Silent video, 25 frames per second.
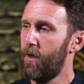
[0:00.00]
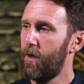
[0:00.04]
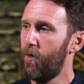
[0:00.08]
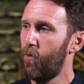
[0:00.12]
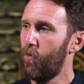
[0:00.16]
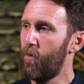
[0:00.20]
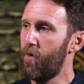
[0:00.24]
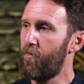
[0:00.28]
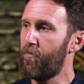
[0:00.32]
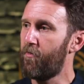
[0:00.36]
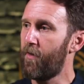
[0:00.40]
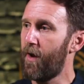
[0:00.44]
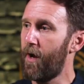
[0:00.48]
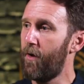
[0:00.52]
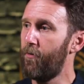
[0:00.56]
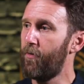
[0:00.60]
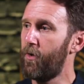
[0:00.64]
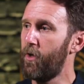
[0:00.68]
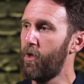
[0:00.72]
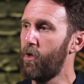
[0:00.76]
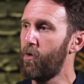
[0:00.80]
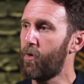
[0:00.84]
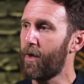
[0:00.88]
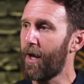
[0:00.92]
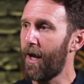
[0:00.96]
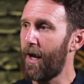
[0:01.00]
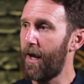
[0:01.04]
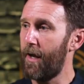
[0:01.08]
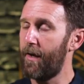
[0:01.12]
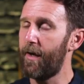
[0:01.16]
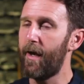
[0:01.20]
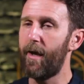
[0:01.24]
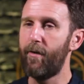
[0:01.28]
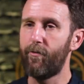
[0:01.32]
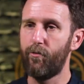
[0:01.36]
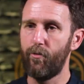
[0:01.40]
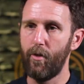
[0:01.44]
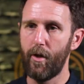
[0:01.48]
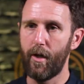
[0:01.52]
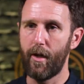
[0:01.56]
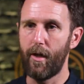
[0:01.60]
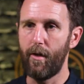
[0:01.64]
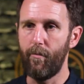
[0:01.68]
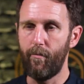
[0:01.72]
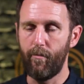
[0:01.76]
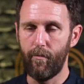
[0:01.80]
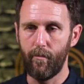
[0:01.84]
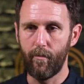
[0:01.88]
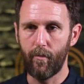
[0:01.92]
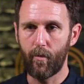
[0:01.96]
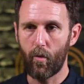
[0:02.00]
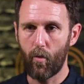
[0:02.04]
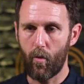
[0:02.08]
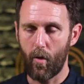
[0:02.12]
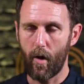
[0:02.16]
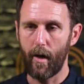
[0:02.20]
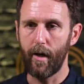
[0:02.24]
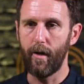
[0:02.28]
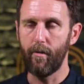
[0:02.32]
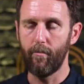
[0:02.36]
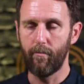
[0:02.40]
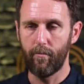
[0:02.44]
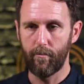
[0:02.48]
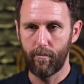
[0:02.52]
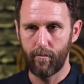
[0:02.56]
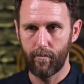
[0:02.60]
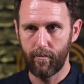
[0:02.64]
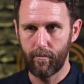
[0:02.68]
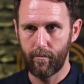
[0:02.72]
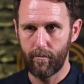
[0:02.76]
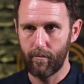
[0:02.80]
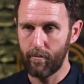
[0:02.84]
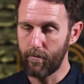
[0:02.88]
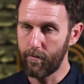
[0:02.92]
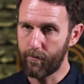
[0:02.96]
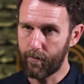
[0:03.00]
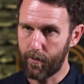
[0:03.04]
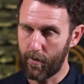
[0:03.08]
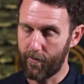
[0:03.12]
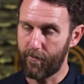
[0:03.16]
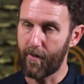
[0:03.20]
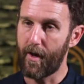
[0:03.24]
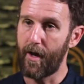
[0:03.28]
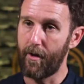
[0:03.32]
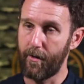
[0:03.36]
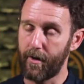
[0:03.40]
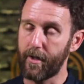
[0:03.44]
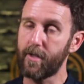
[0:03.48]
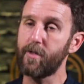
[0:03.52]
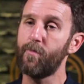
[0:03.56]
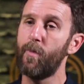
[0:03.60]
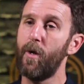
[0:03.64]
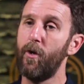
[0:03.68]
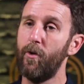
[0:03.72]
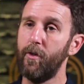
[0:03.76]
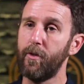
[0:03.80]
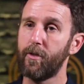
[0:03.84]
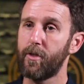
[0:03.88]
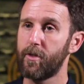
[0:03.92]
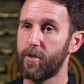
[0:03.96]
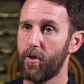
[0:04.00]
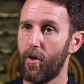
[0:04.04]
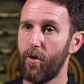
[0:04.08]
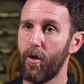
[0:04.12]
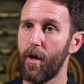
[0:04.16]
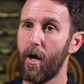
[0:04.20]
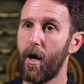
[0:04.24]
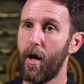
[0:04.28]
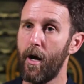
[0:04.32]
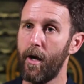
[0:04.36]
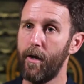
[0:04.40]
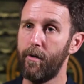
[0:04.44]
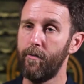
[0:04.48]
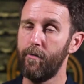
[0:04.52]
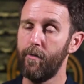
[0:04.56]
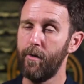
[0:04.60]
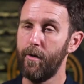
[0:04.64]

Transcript: we found that you can have really quite profound experiences online